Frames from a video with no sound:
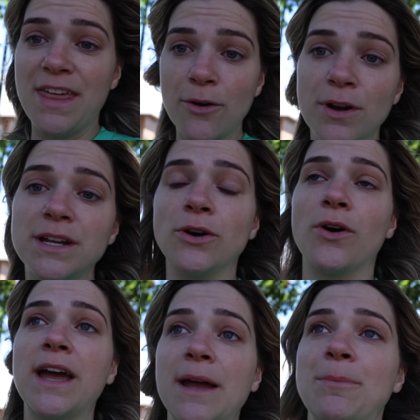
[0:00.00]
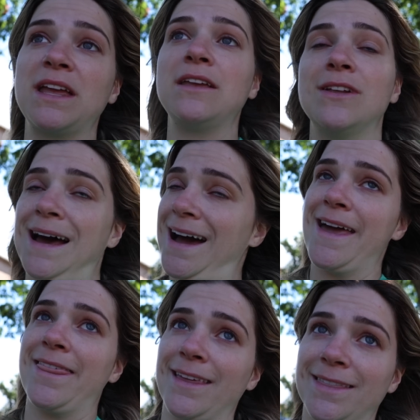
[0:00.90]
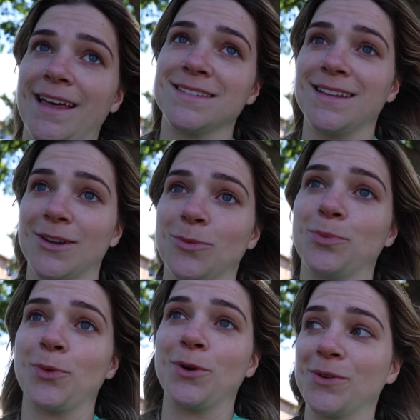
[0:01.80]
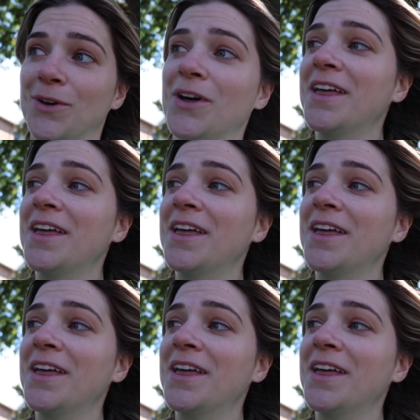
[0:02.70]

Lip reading: They were annoying, but even I think that's a little brutal.